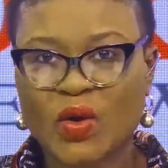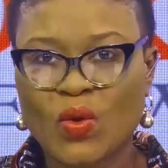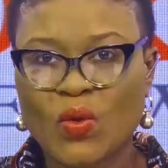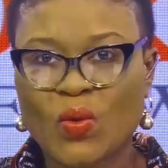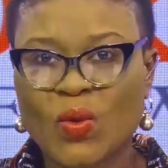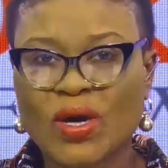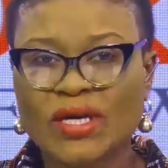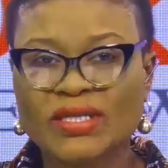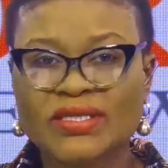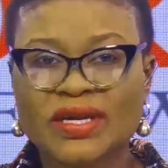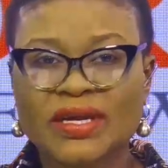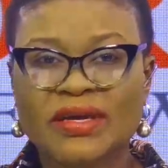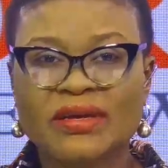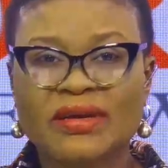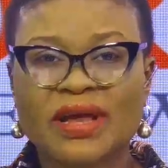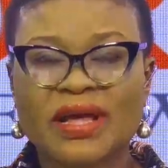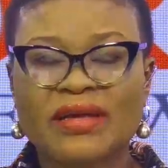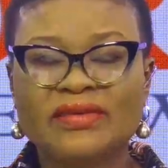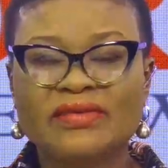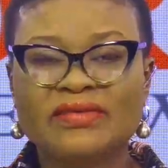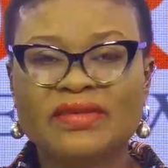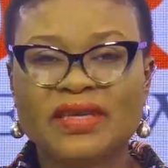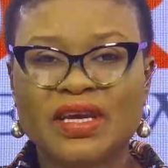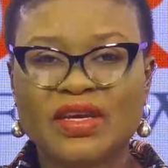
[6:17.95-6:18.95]
where
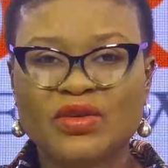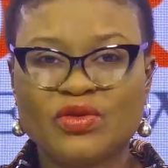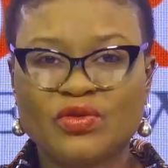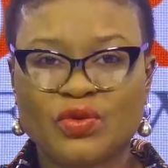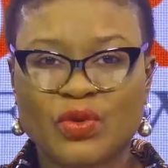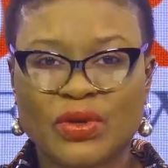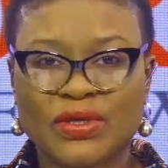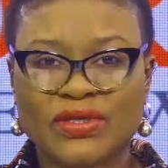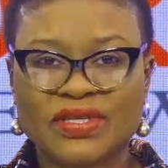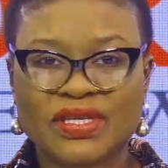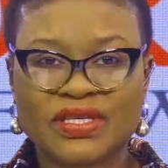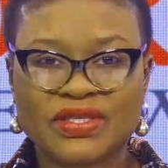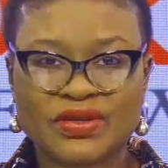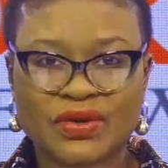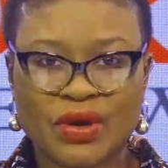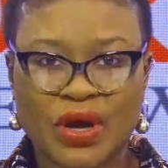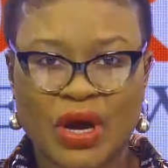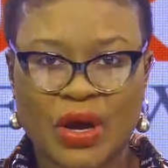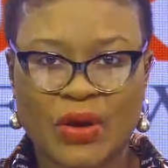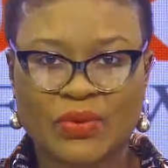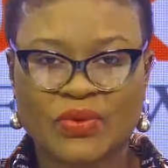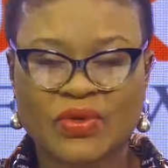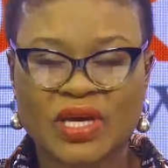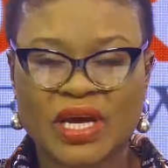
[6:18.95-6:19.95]
Tehran's influence has
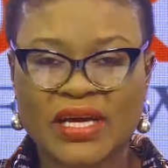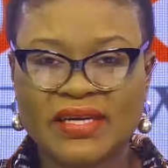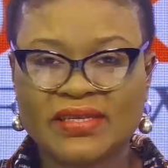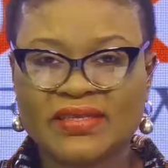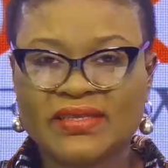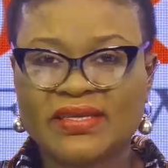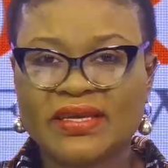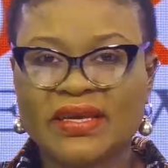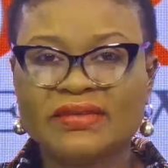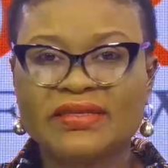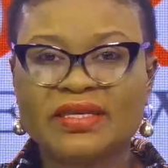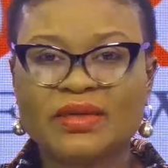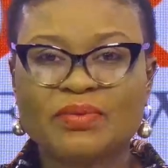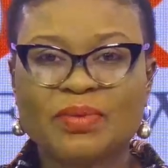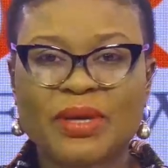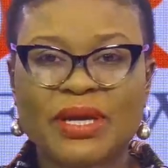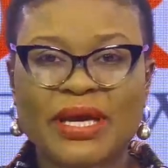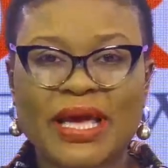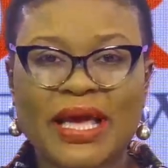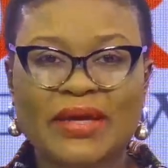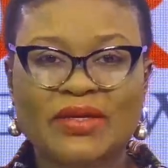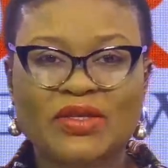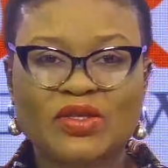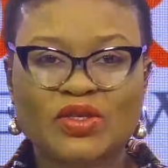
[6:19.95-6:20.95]
grown since it
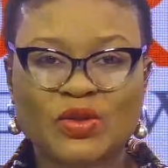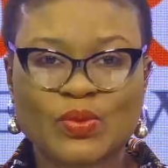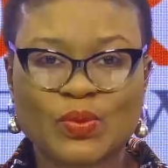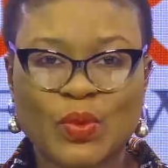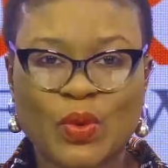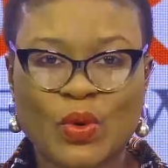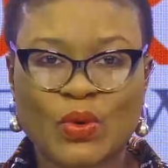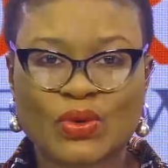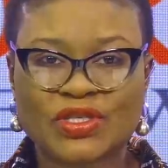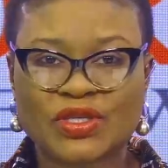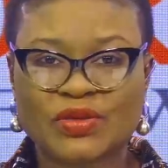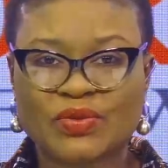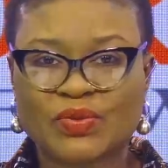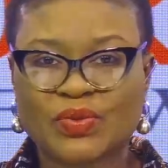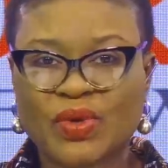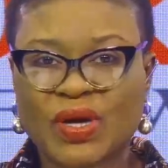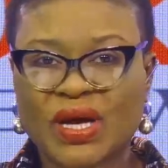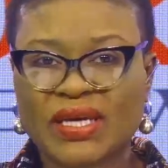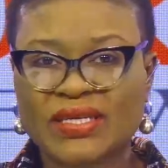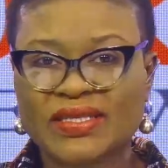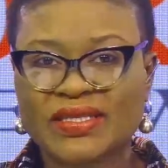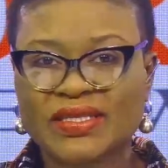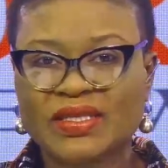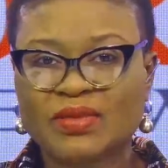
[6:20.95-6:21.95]
began supporting
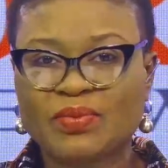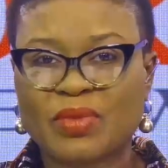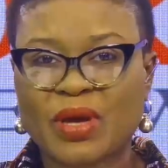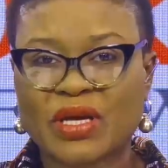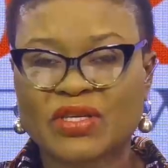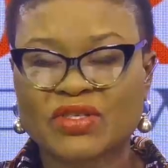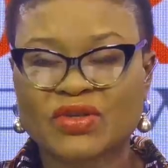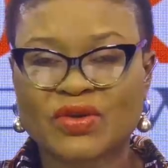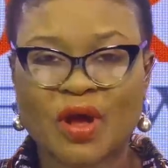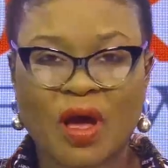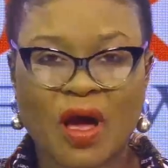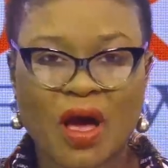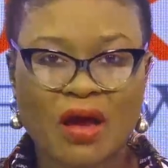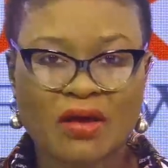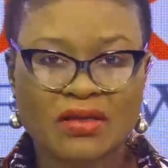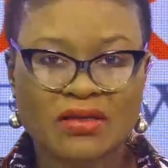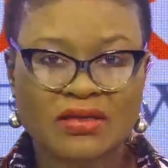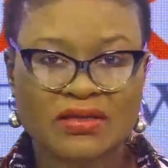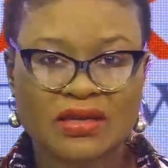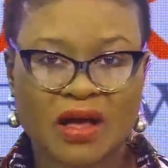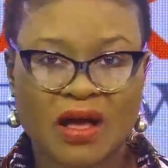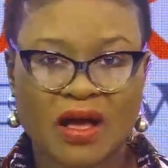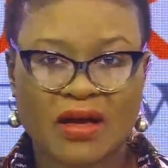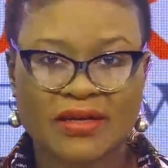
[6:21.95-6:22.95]
President Bashar
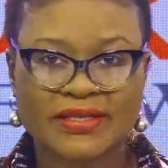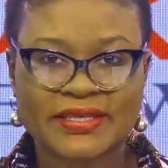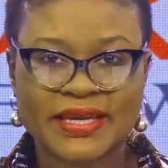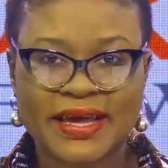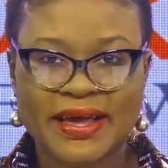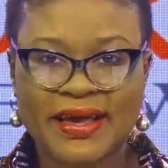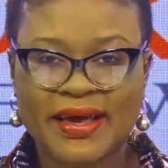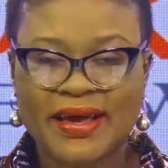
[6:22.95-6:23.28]
al-Assad